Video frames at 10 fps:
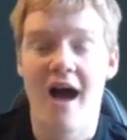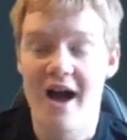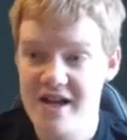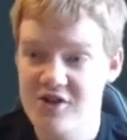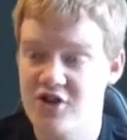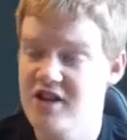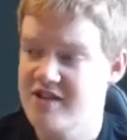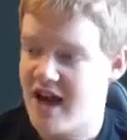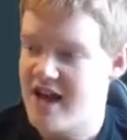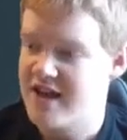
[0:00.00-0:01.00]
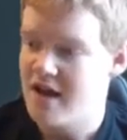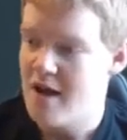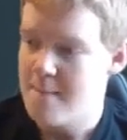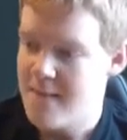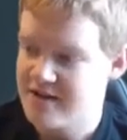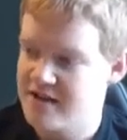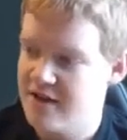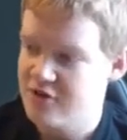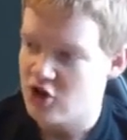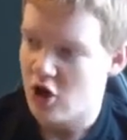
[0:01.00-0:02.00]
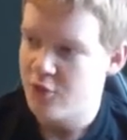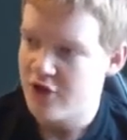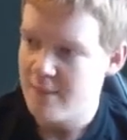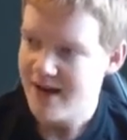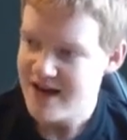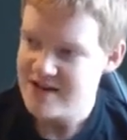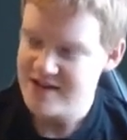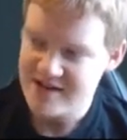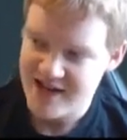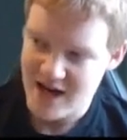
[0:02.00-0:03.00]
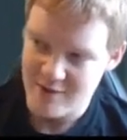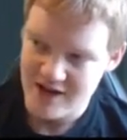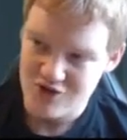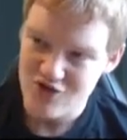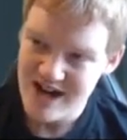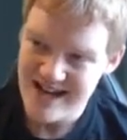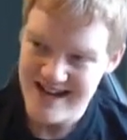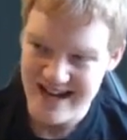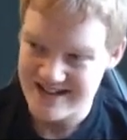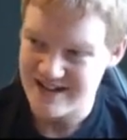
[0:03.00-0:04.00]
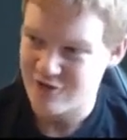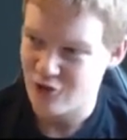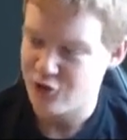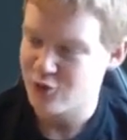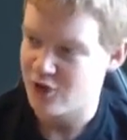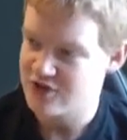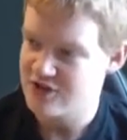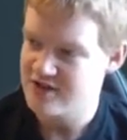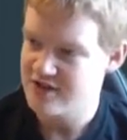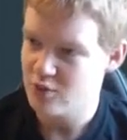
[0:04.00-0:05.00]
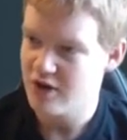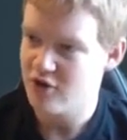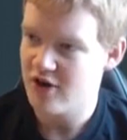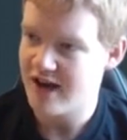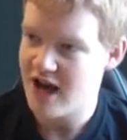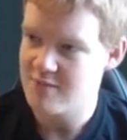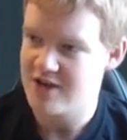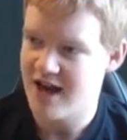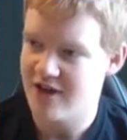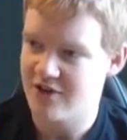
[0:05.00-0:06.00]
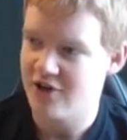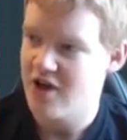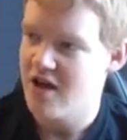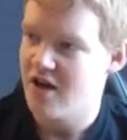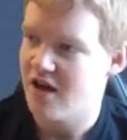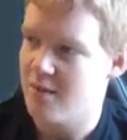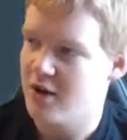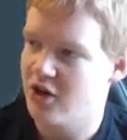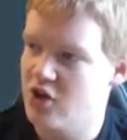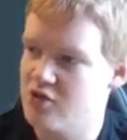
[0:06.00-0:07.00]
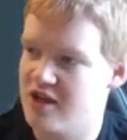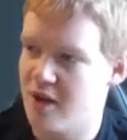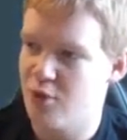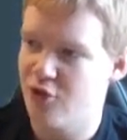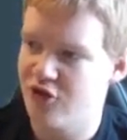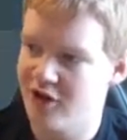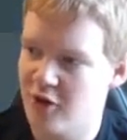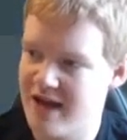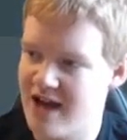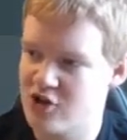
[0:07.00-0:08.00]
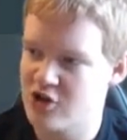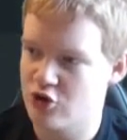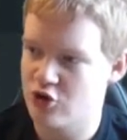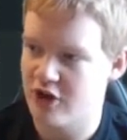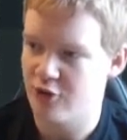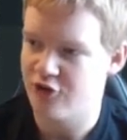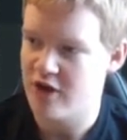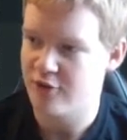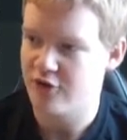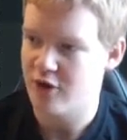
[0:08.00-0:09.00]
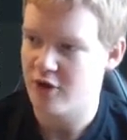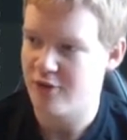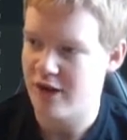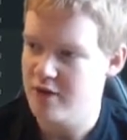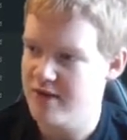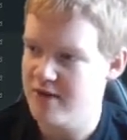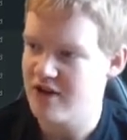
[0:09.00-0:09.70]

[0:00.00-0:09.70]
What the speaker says: And it is going to take a massive job to get back into this game, and that's really negative for us, to be honest, because it's one of our games in hand. And losing that puts us a little bit out of touch for those teams at the top there. We're going to be